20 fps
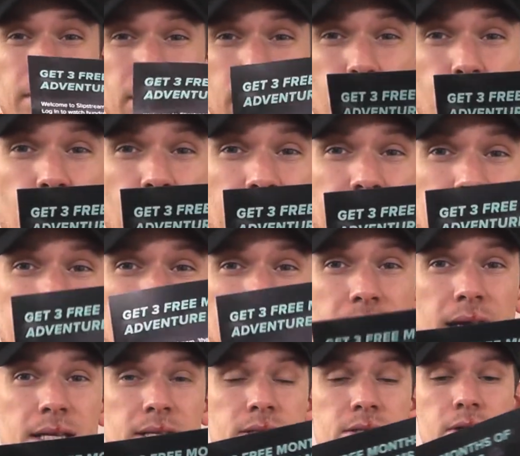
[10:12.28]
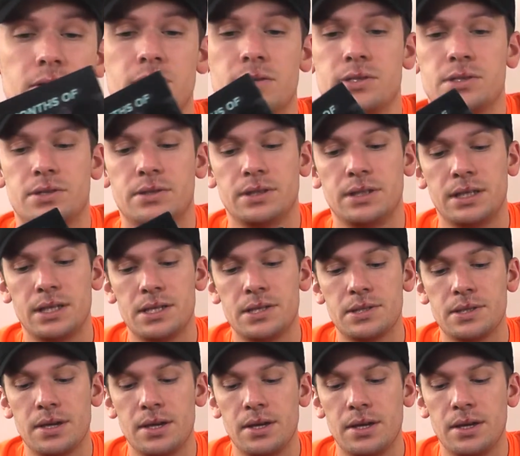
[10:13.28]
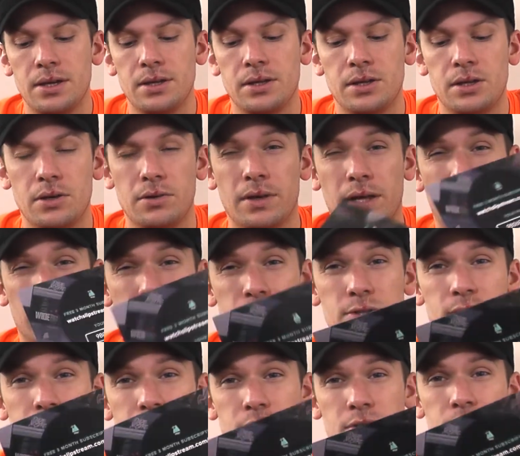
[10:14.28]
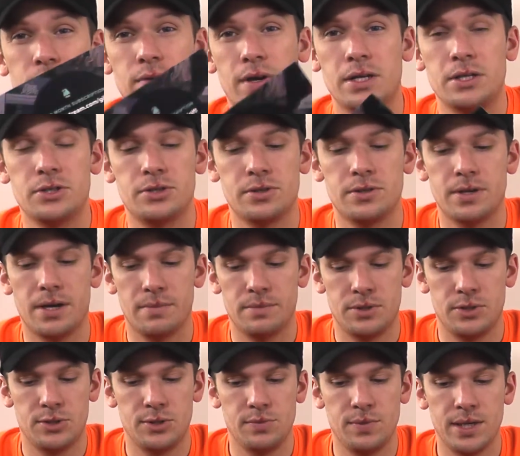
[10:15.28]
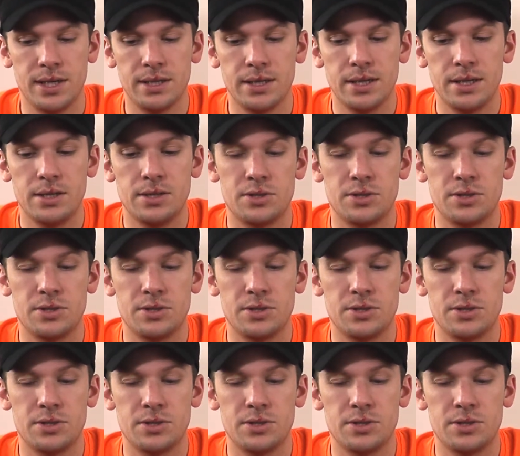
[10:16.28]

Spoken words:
when the date starts on this, you know, like as soon as you register, I'm assuming.